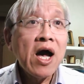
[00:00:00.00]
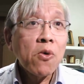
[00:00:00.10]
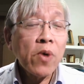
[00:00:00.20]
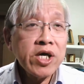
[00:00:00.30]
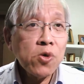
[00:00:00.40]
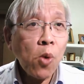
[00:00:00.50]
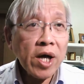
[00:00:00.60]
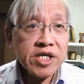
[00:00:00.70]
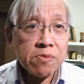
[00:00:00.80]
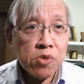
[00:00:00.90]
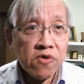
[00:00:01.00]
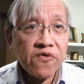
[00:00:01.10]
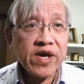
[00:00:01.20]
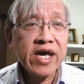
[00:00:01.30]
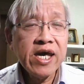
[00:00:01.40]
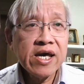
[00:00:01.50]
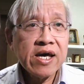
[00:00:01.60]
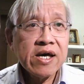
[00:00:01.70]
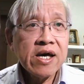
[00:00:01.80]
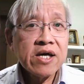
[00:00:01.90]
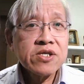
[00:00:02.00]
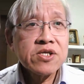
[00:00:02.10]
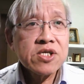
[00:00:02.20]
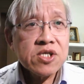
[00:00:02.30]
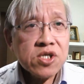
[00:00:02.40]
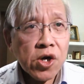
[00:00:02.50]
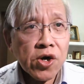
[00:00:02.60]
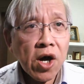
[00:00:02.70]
When you watch a movie, turn